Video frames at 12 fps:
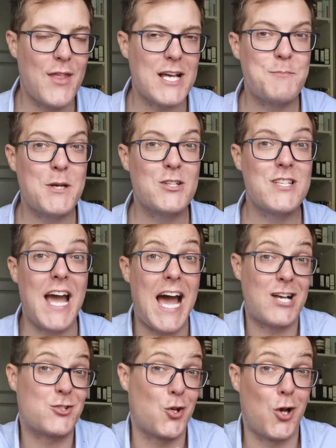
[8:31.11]
and that's because it
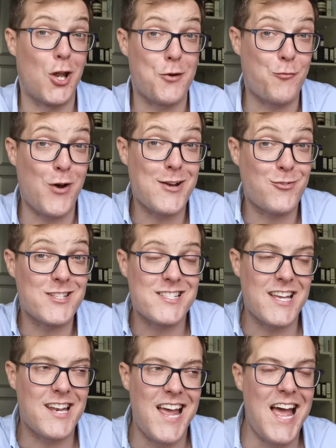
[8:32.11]
has got a lot of
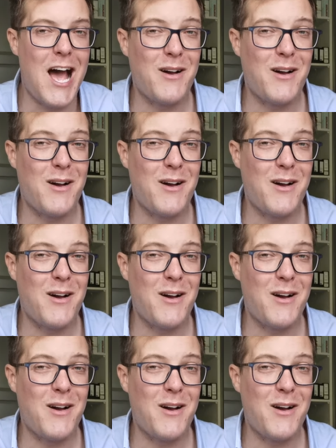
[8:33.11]
fragrance in.